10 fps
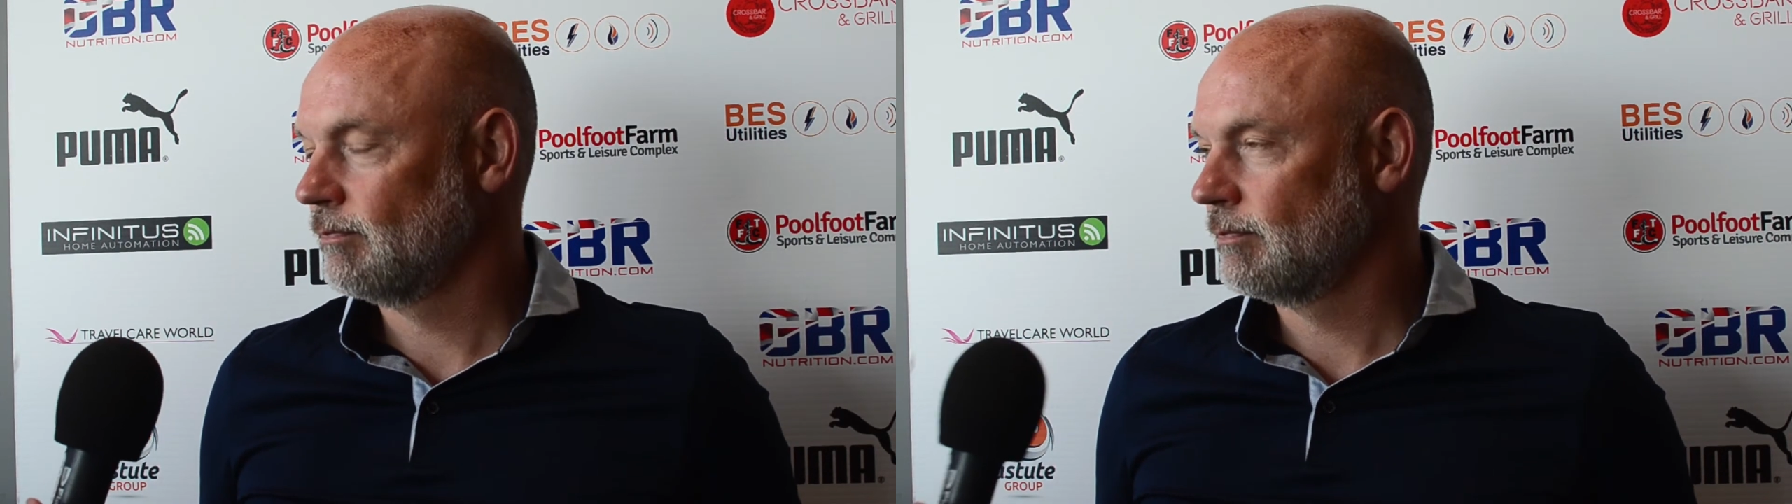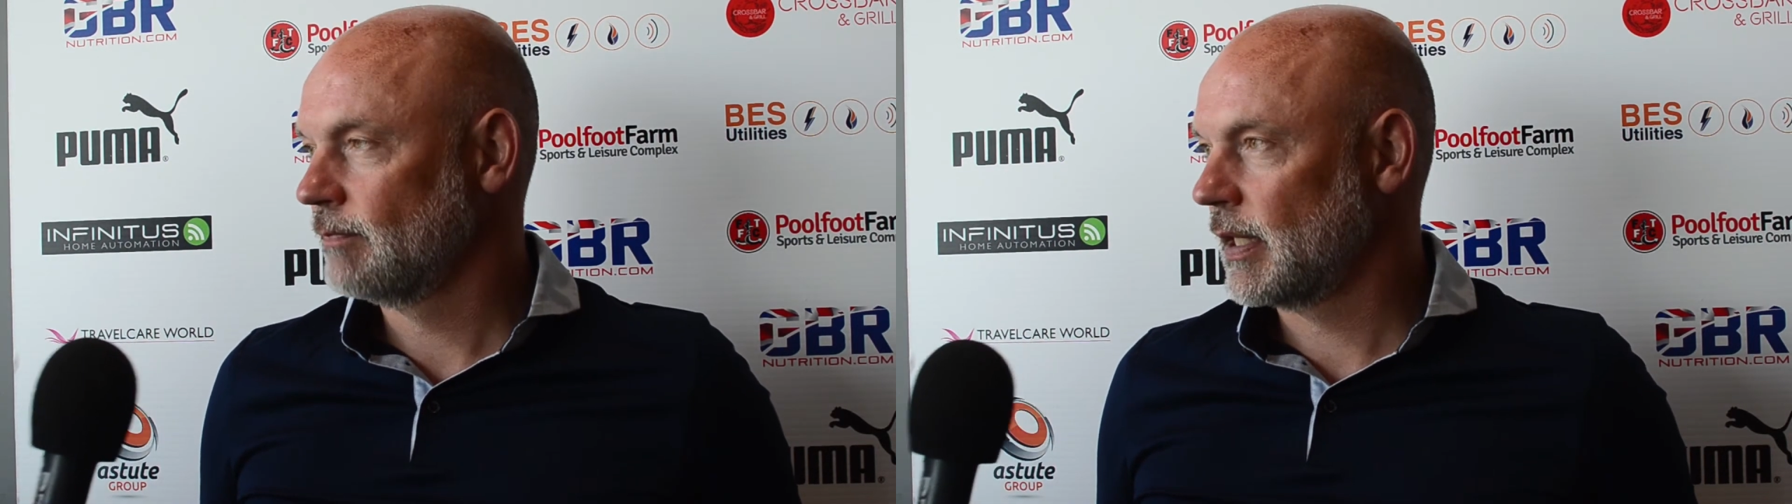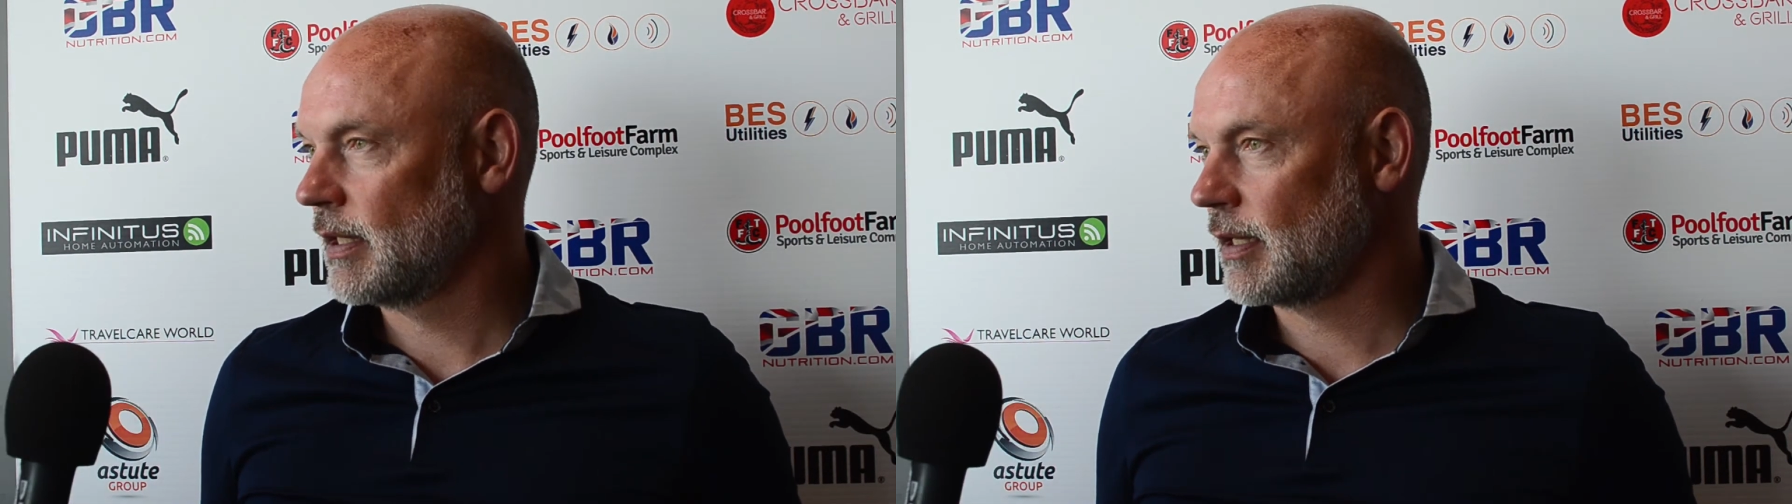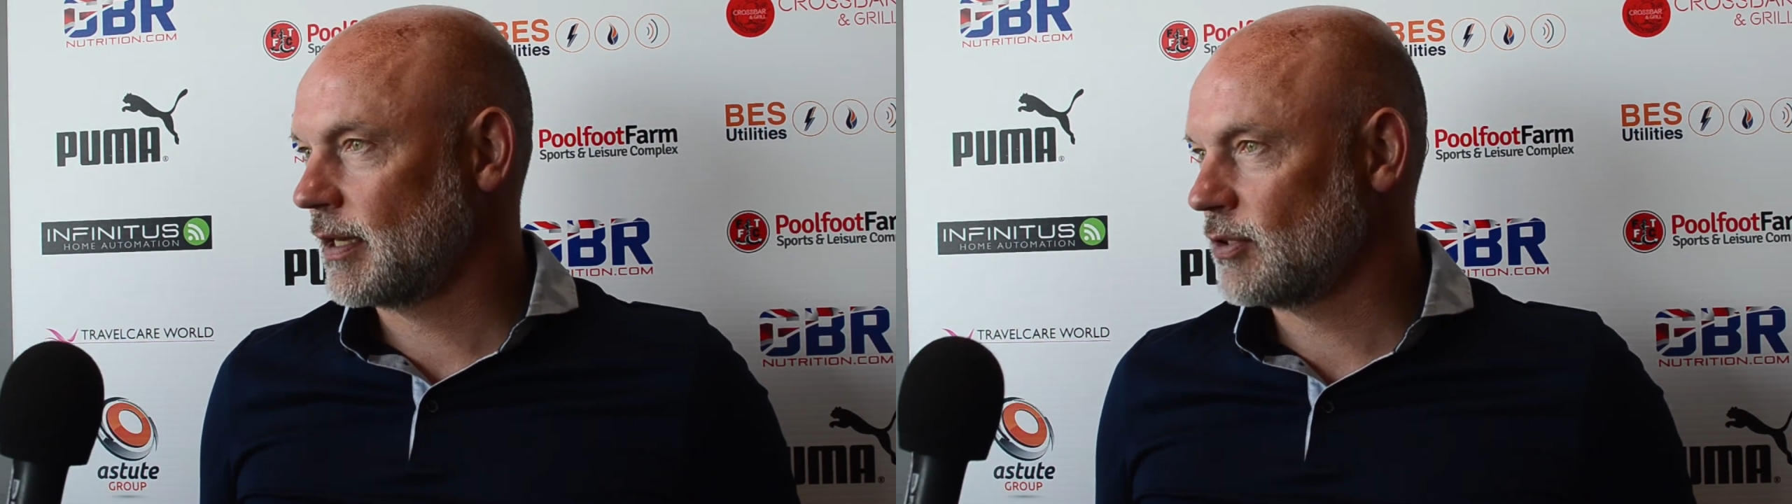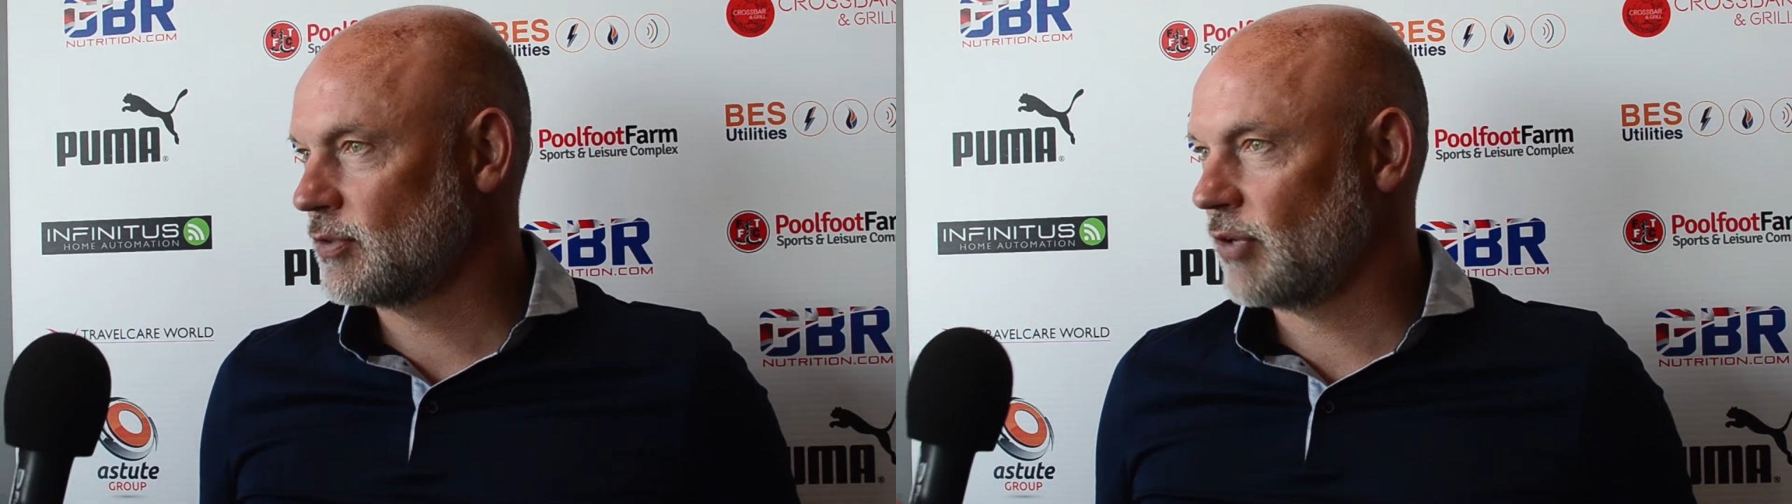Are you not and that
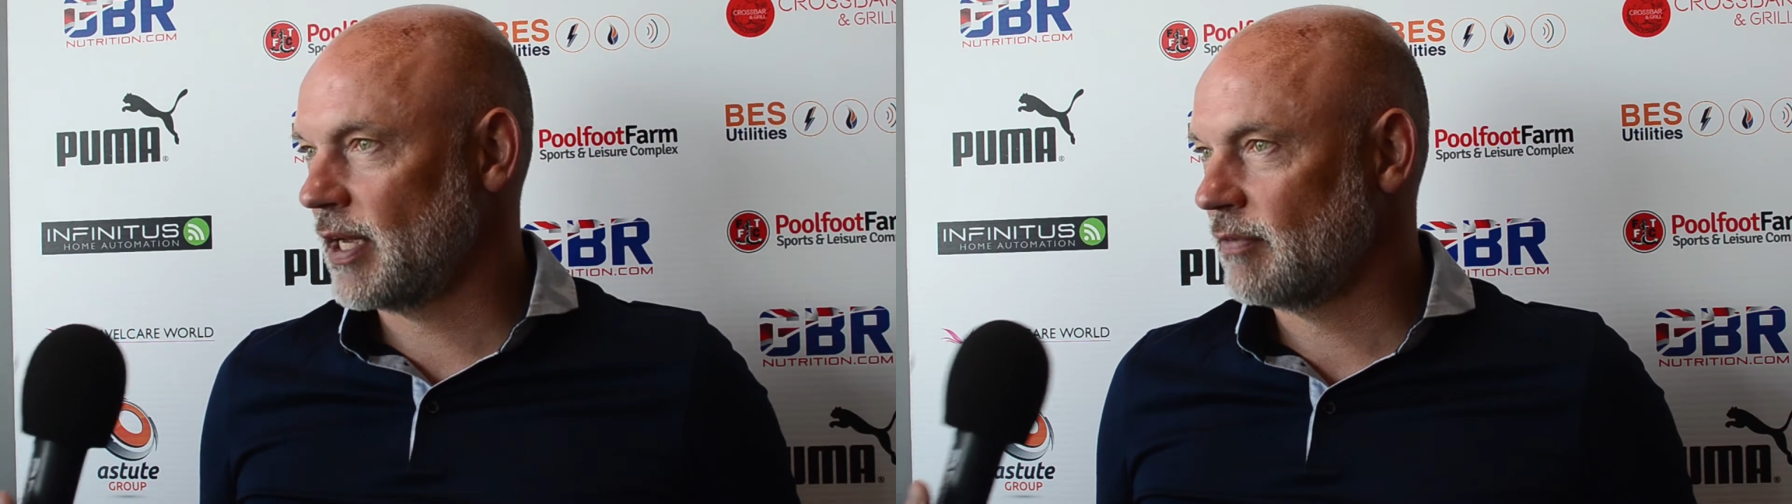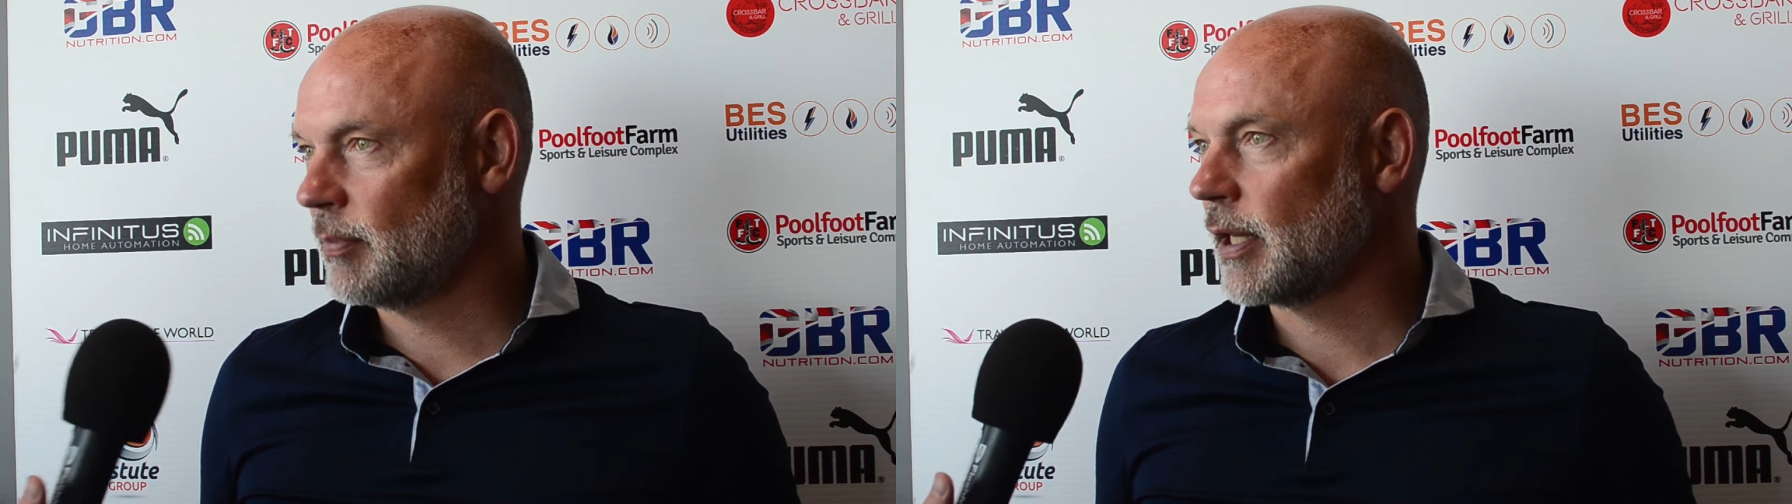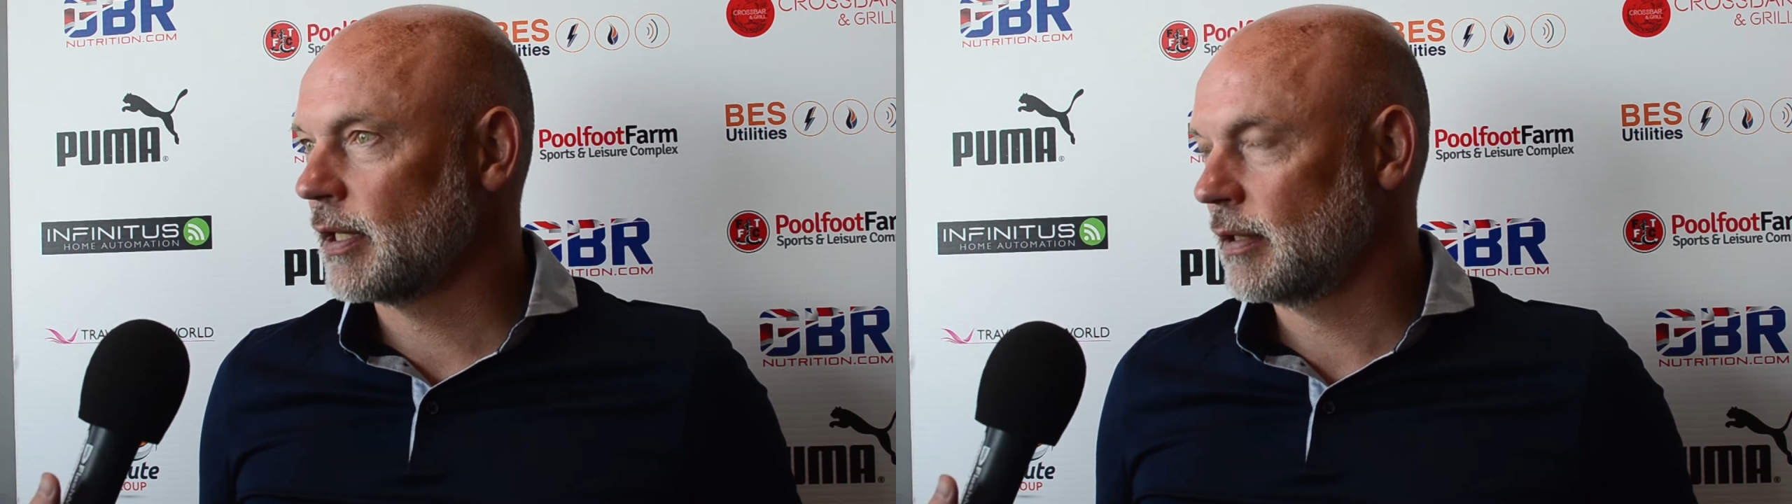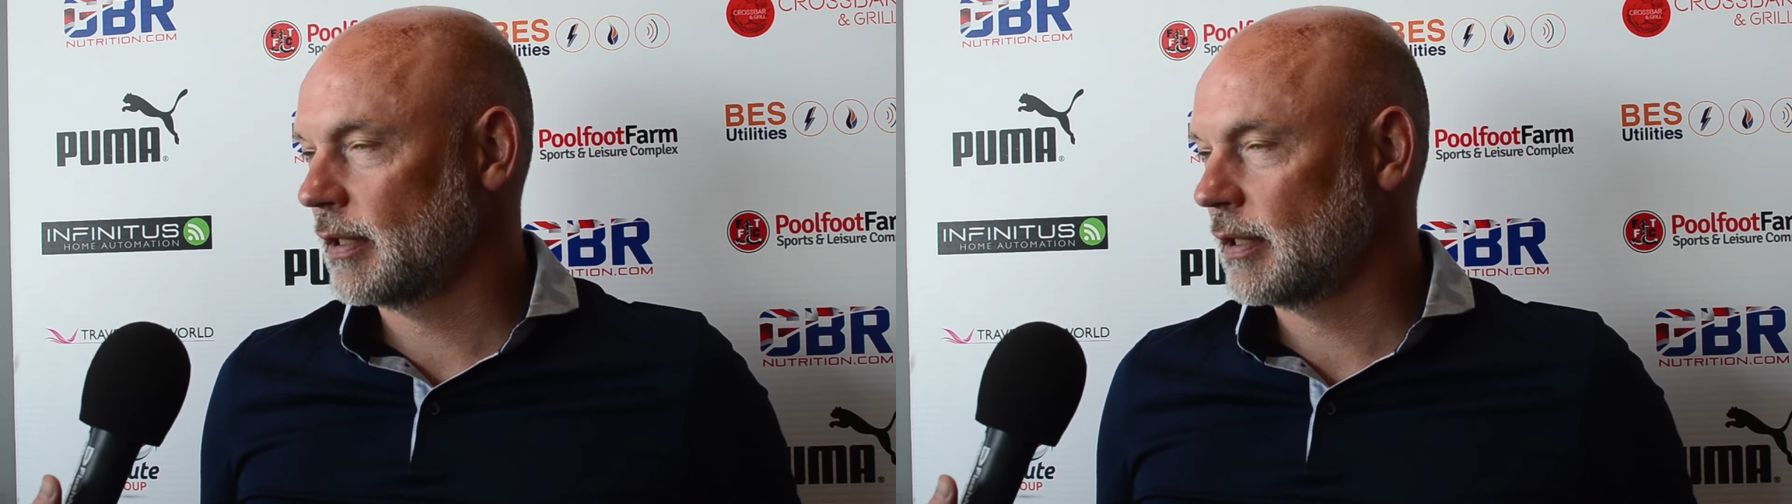counts for everybody.